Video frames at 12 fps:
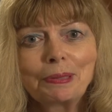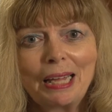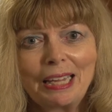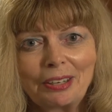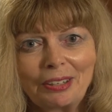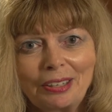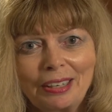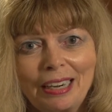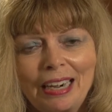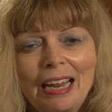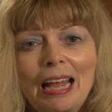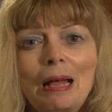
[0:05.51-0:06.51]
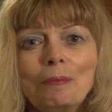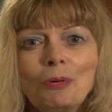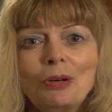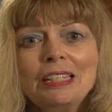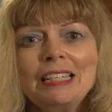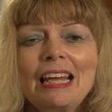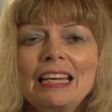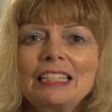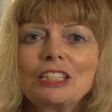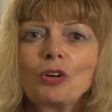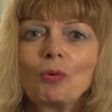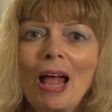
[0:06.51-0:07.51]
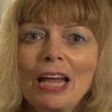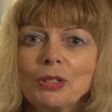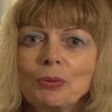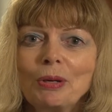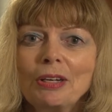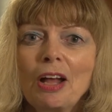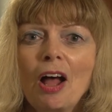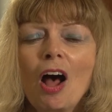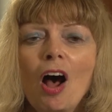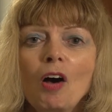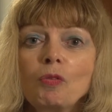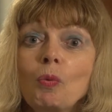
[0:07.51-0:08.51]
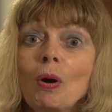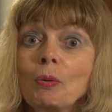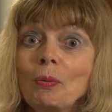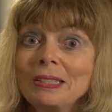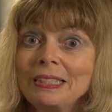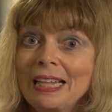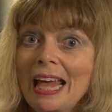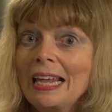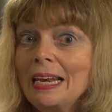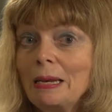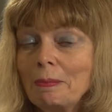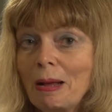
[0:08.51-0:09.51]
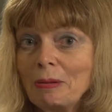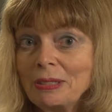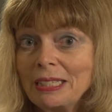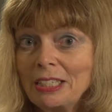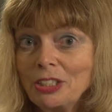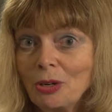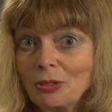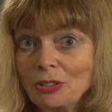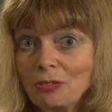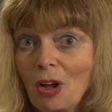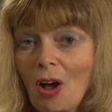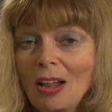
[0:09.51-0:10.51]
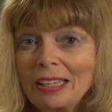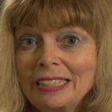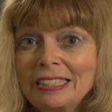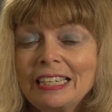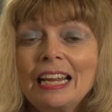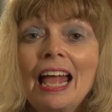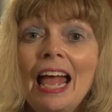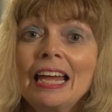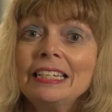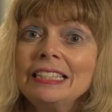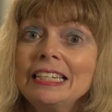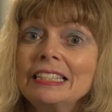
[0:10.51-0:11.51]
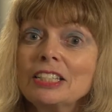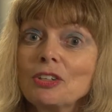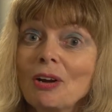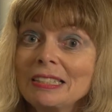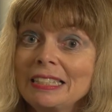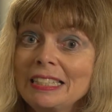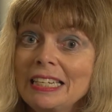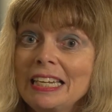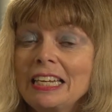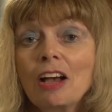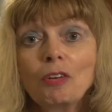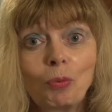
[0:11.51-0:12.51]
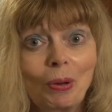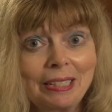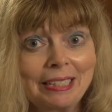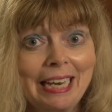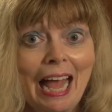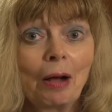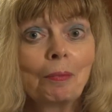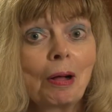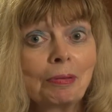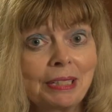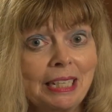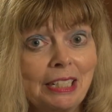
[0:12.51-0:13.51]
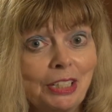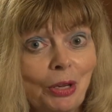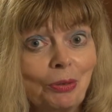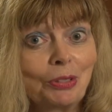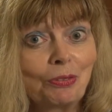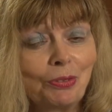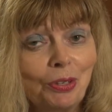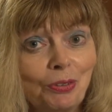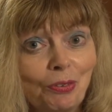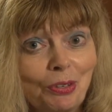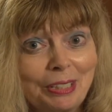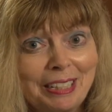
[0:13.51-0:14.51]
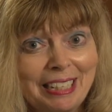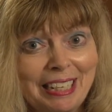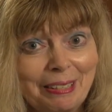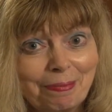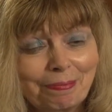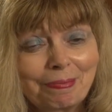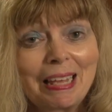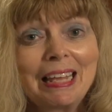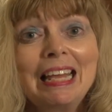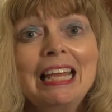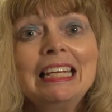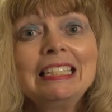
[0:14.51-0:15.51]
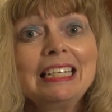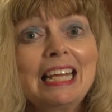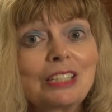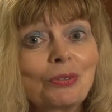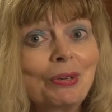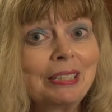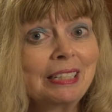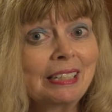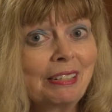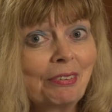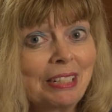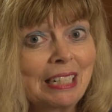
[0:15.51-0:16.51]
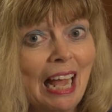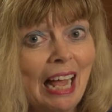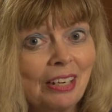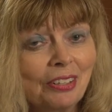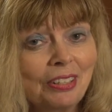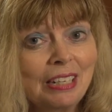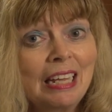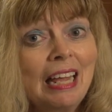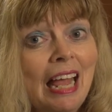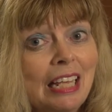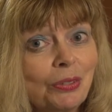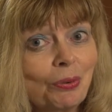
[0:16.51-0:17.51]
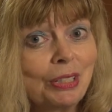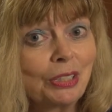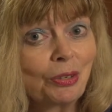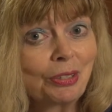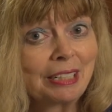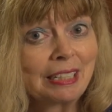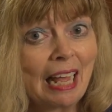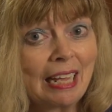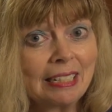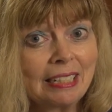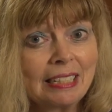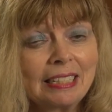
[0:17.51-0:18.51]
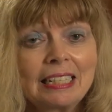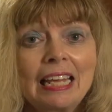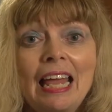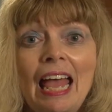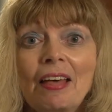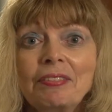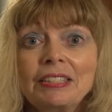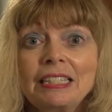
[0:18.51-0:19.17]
Plair. Bernadette is a graduate of what was then Mount St. Joseph College, and she's a trustee of what is now Mount St. Joseph University. She has recently retired as research scientist at the